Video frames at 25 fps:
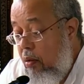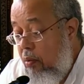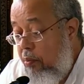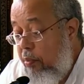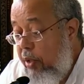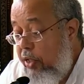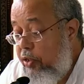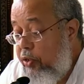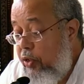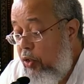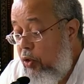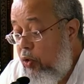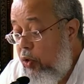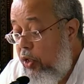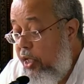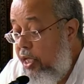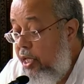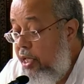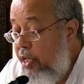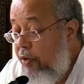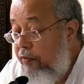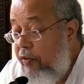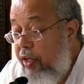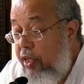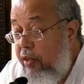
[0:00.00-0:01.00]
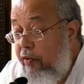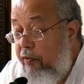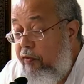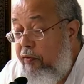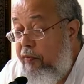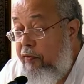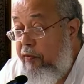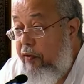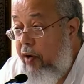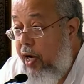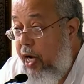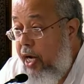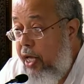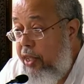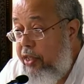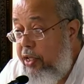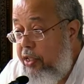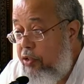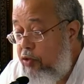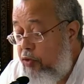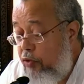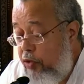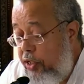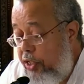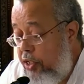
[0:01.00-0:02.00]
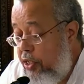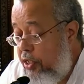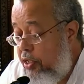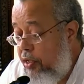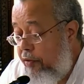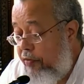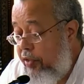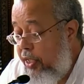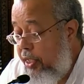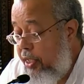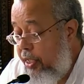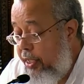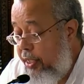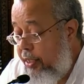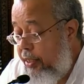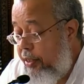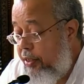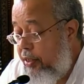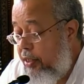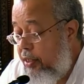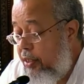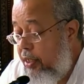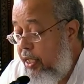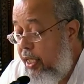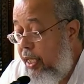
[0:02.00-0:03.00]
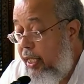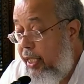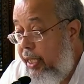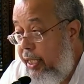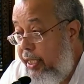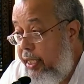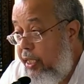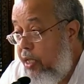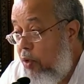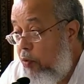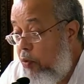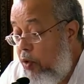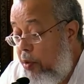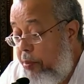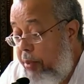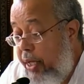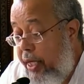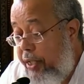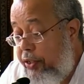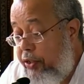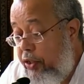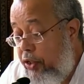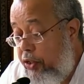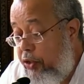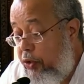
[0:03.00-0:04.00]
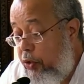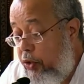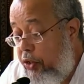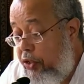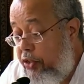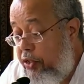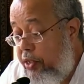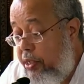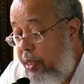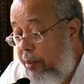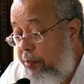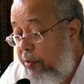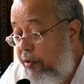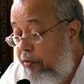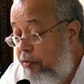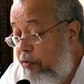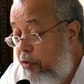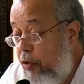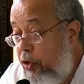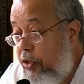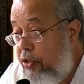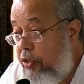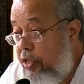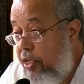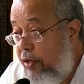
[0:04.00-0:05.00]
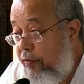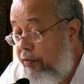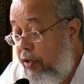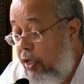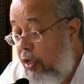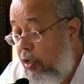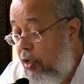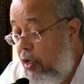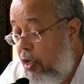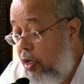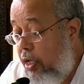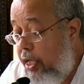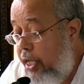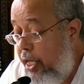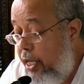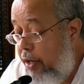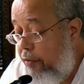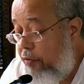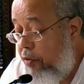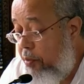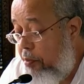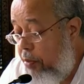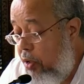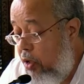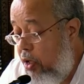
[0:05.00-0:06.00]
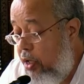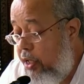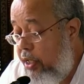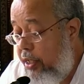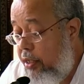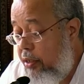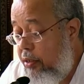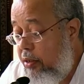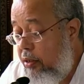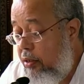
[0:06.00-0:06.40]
But you could live in the farthest reaches of the hills. The Gleaner will be at your doorstep before 7 o'clock every morning.